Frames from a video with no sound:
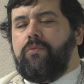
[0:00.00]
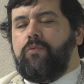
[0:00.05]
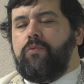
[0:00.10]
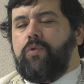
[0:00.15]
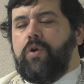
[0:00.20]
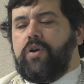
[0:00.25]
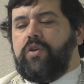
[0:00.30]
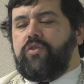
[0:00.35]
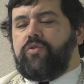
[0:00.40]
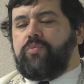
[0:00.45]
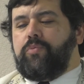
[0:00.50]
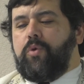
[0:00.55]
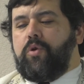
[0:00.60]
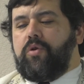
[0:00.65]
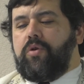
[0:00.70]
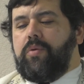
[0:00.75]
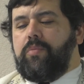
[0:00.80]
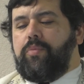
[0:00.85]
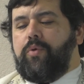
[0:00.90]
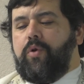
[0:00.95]
What is
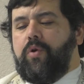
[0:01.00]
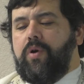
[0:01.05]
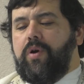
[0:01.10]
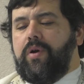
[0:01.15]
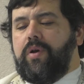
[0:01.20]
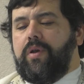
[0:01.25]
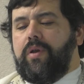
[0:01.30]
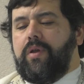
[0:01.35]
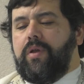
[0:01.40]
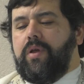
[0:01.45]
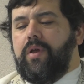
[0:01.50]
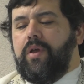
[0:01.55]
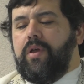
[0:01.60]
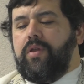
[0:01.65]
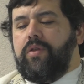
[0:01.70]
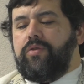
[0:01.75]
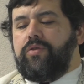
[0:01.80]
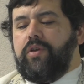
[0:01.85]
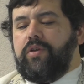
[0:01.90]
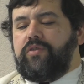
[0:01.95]
more important,
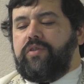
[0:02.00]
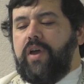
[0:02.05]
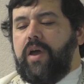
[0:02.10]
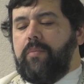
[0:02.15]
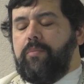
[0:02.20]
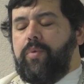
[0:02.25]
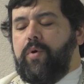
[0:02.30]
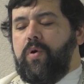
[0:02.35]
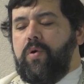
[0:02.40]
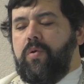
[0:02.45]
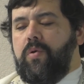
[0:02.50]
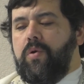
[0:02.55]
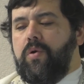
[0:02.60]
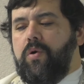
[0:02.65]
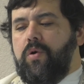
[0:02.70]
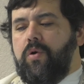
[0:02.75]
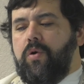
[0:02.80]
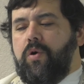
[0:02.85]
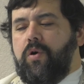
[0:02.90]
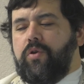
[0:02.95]
the temple
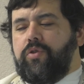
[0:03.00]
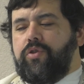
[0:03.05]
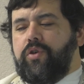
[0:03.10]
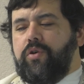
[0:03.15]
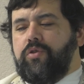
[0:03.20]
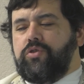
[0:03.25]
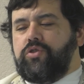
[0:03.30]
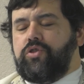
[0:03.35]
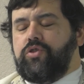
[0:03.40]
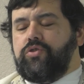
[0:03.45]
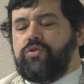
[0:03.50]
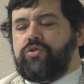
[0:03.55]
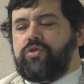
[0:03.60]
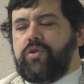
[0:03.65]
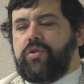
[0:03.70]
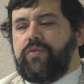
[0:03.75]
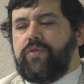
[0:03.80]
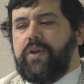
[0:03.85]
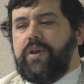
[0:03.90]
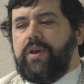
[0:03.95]
or those who
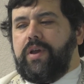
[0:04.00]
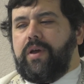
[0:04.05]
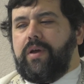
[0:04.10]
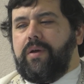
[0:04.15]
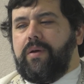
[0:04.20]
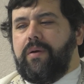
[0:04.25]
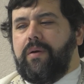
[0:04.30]
serve in it?